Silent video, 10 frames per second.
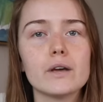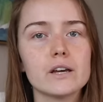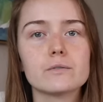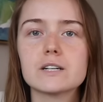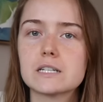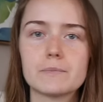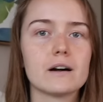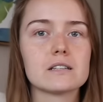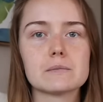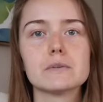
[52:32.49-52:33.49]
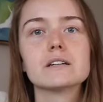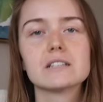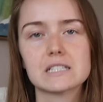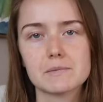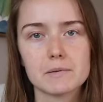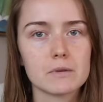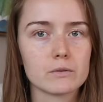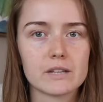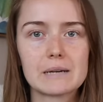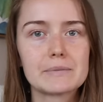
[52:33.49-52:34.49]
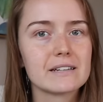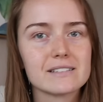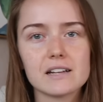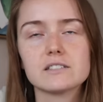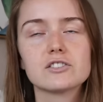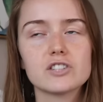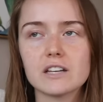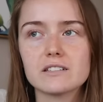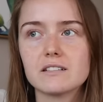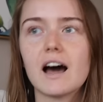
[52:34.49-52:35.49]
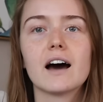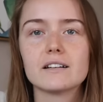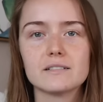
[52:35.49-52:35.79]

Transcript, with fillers: irresponsible it is to promote that because that's just not